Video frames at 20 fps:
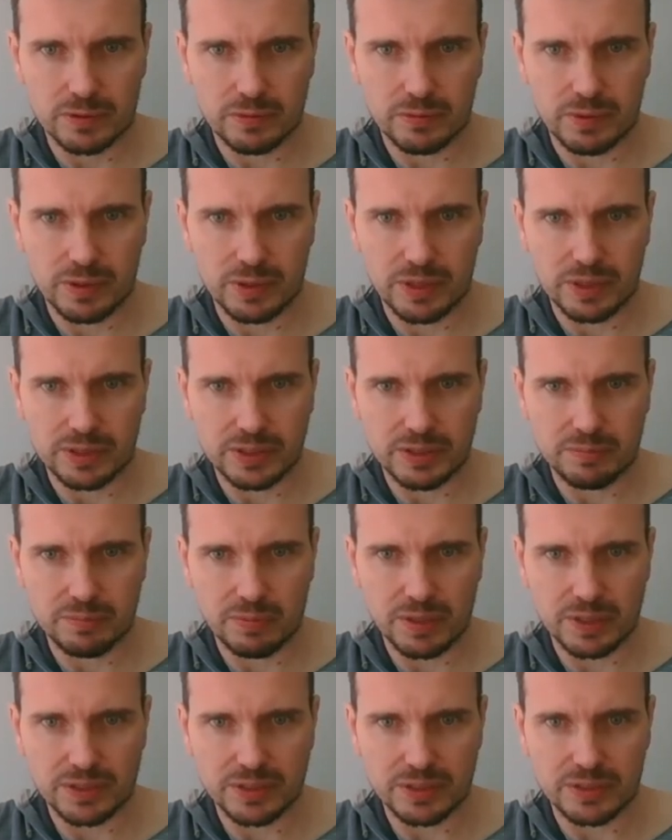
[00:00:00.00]
180
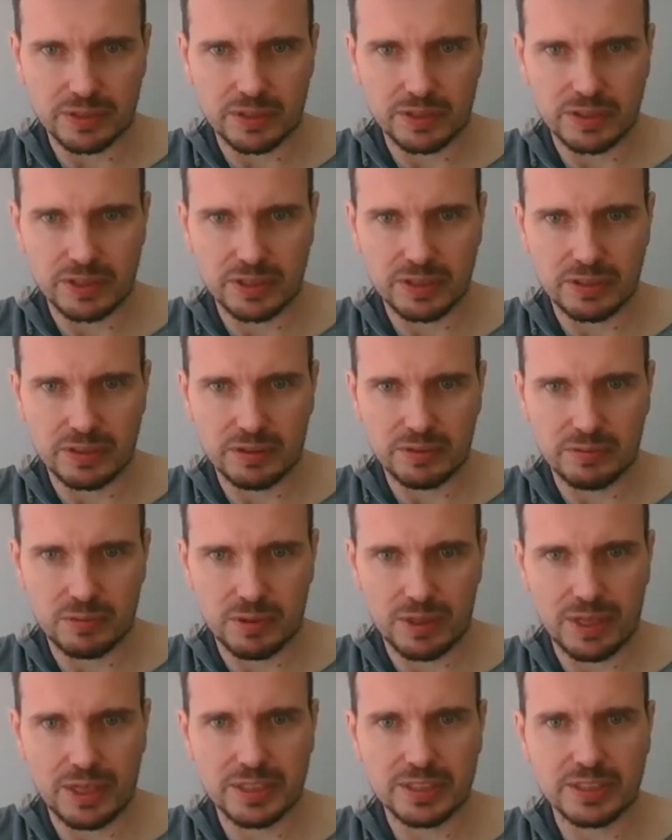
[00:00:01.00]
plus 30,
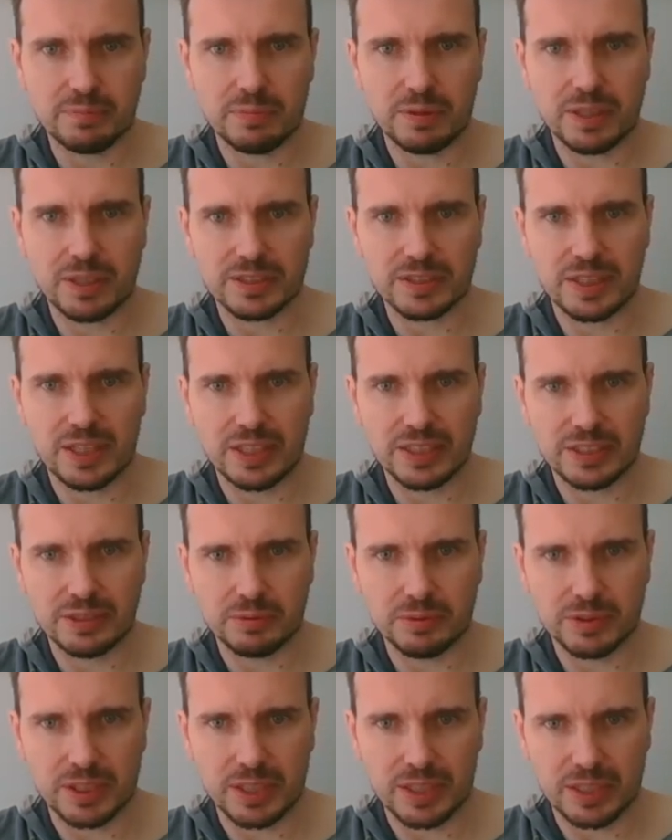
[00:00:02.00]
180 plus 90
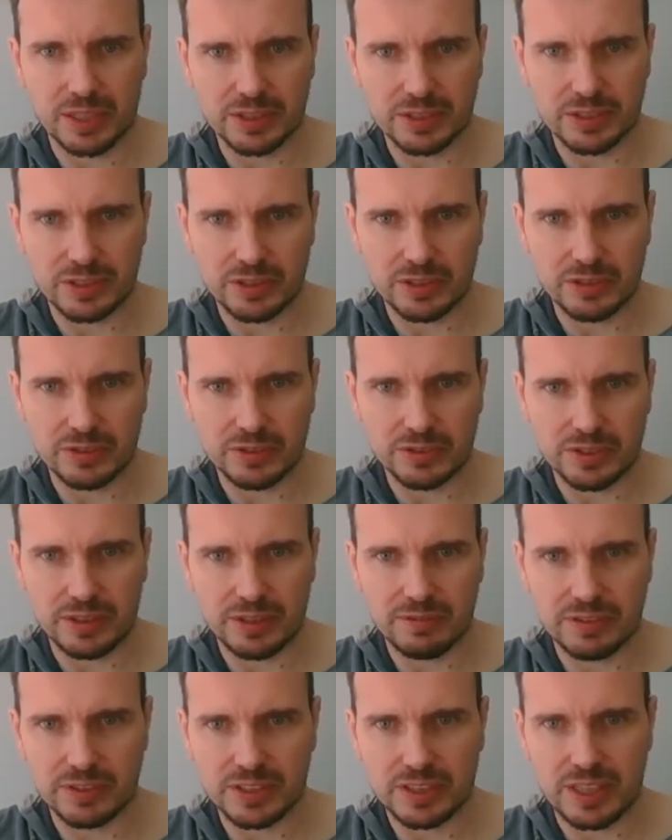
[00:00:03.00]
will take us to
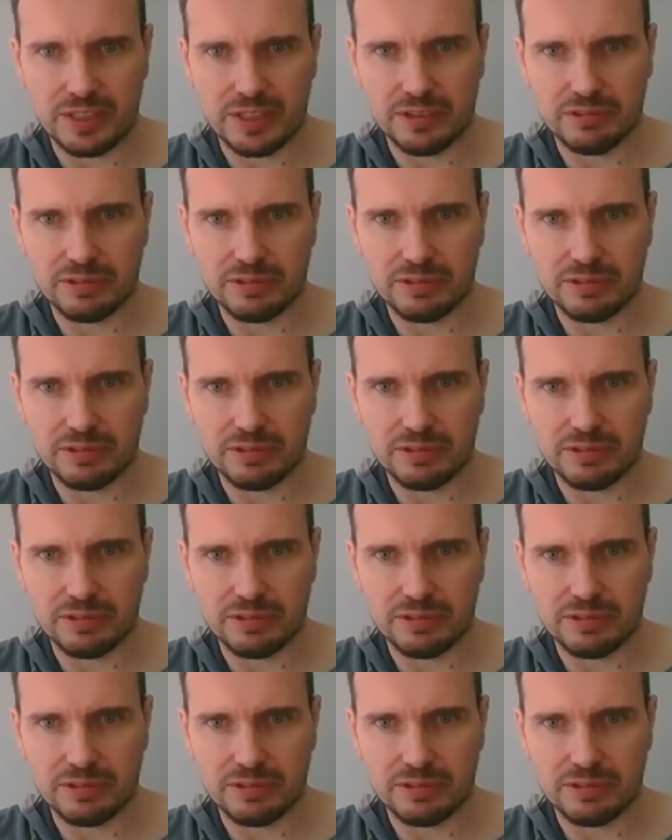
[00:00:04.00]
270, and